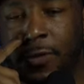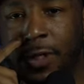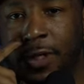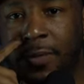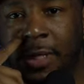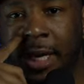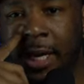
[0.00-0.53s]
You
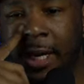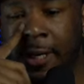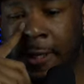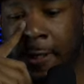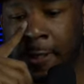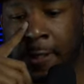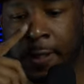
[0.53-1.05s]
see what I'm
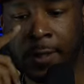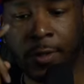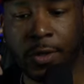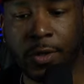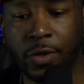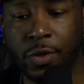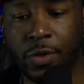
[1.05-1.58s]
saying?
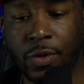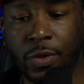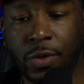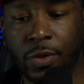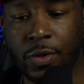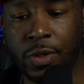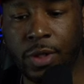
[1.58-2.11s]

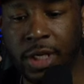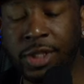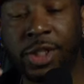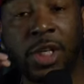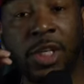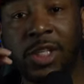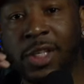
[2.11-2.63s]

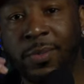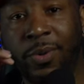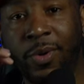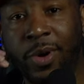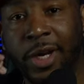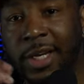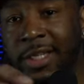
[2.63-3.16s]
This shit is
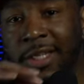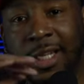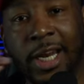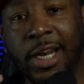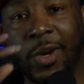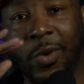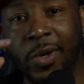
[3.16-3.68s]
important. This
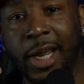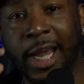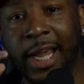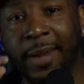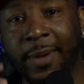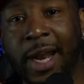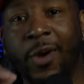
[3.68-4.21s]
shit ain't no
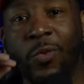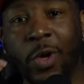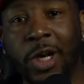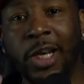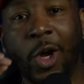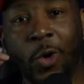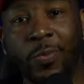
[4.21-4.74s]
game. And I
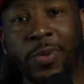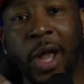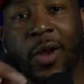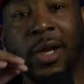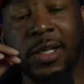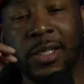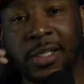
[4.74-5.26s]
really hope
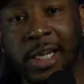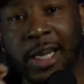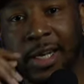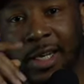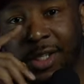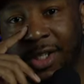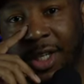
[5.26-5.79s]
y'all
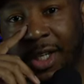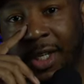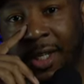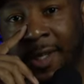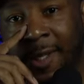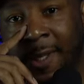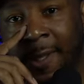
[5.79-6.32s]
understand this shit.